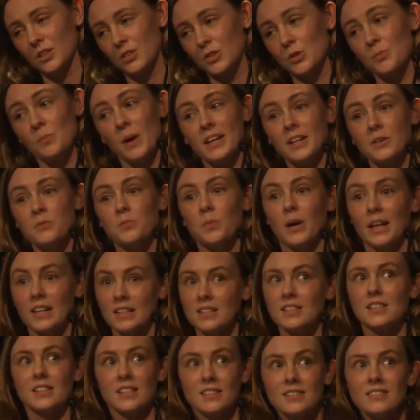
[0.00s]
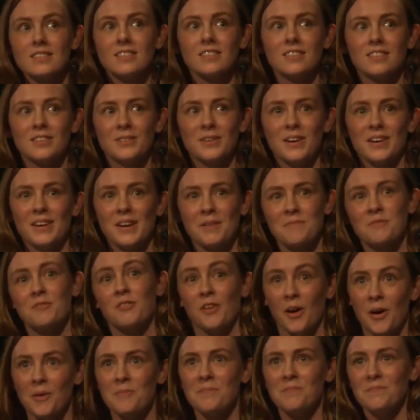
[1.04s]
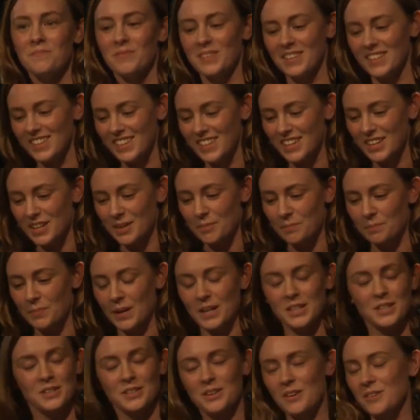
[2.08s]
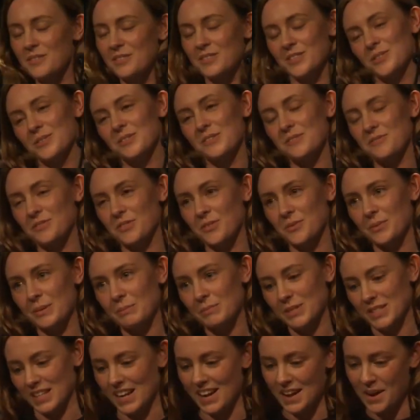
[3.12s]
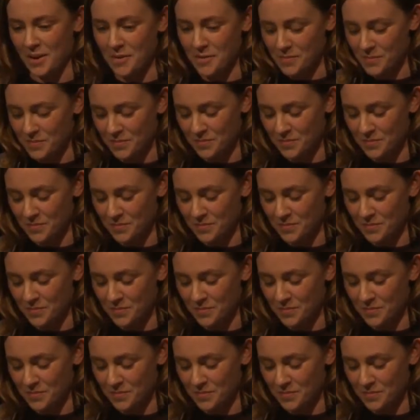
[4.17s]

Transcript: You might in Wellington, where I'm from, but you don't do it for a website.